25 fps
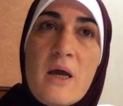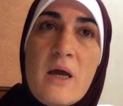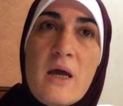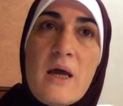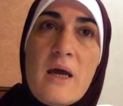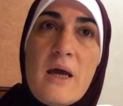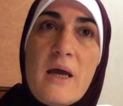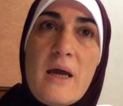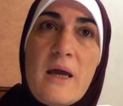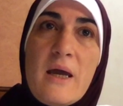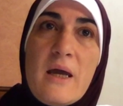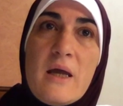
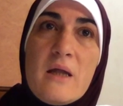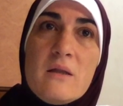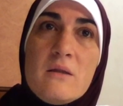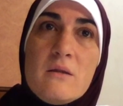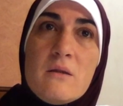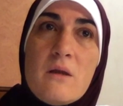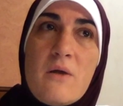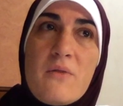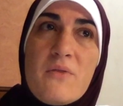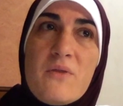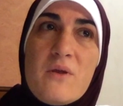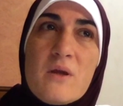and
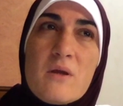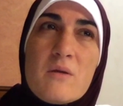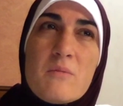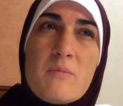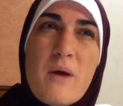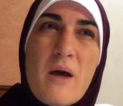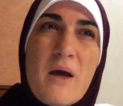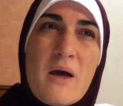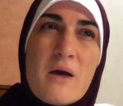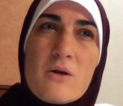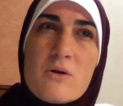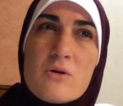nothing
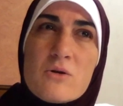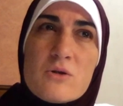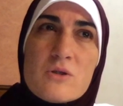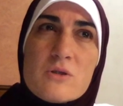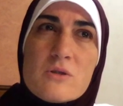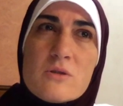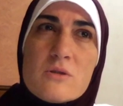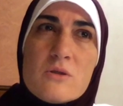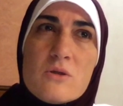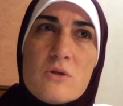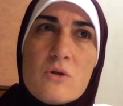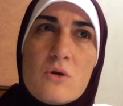
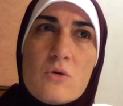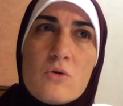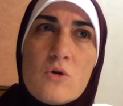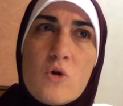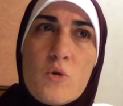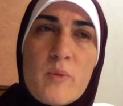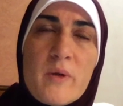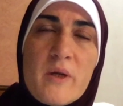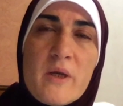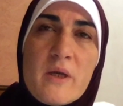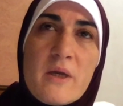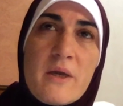matters.
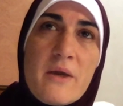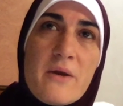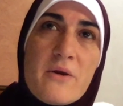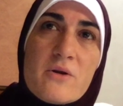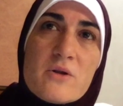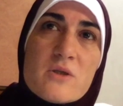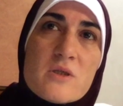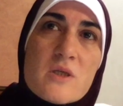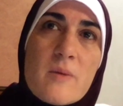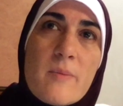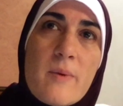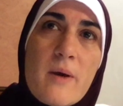Nobody
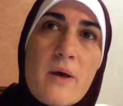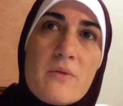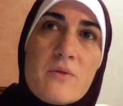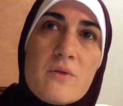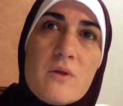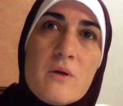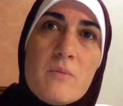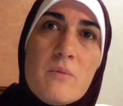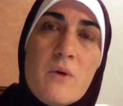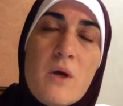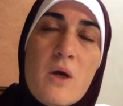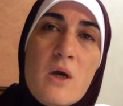cares about
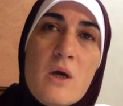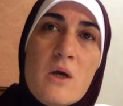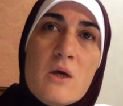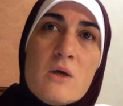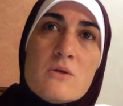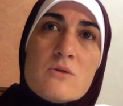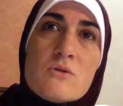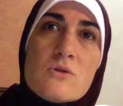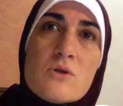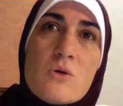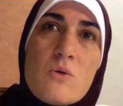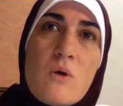them.
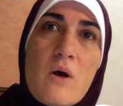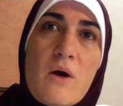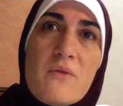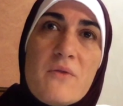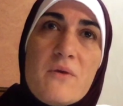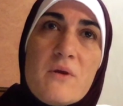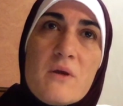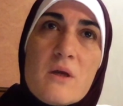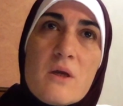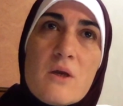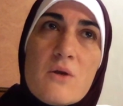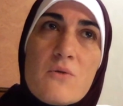So I
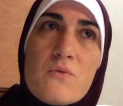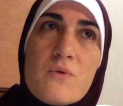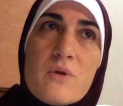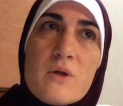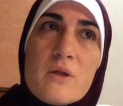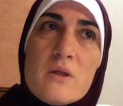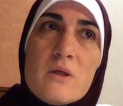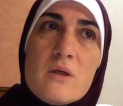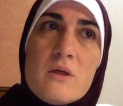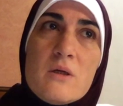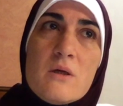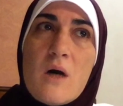think it
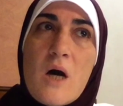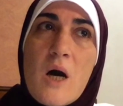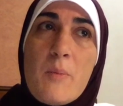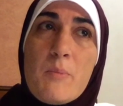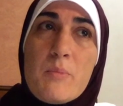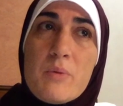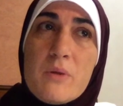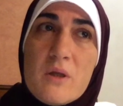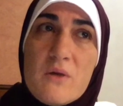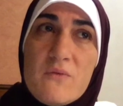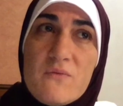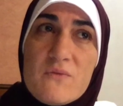really
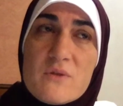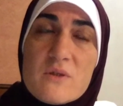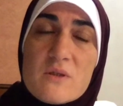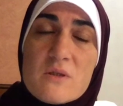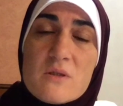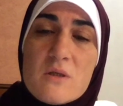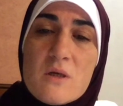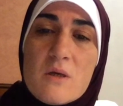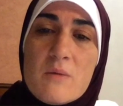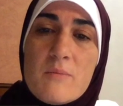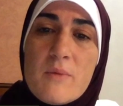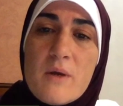uplifts
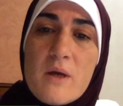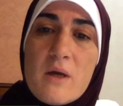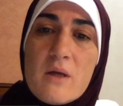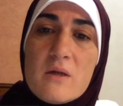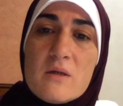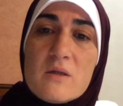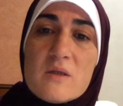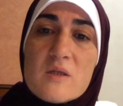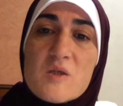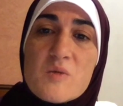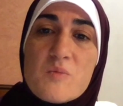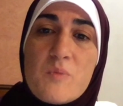them and
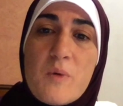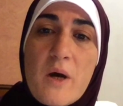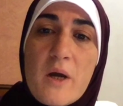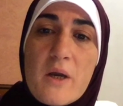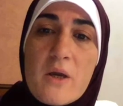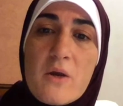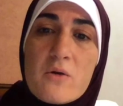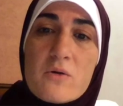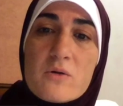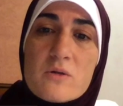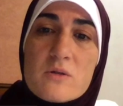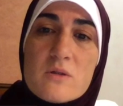
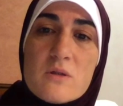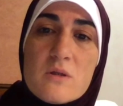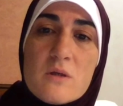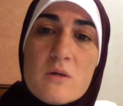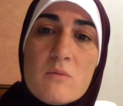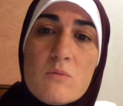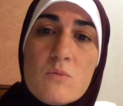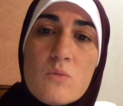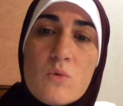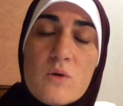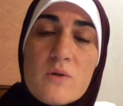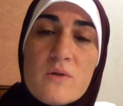inspires
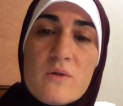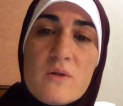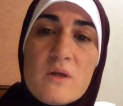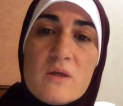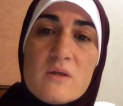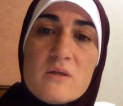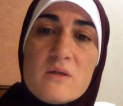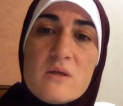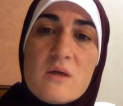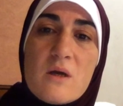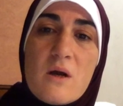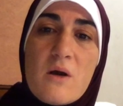them when they
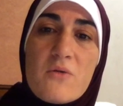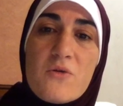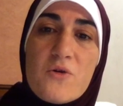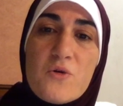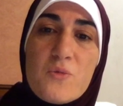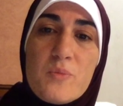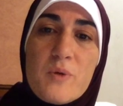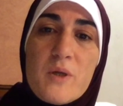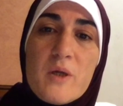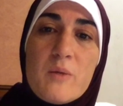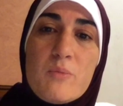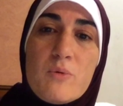see other
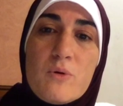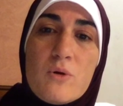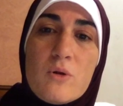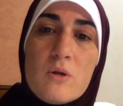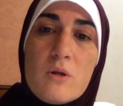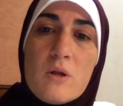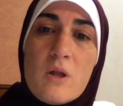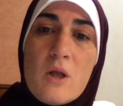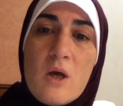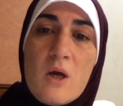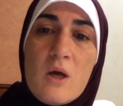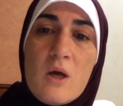people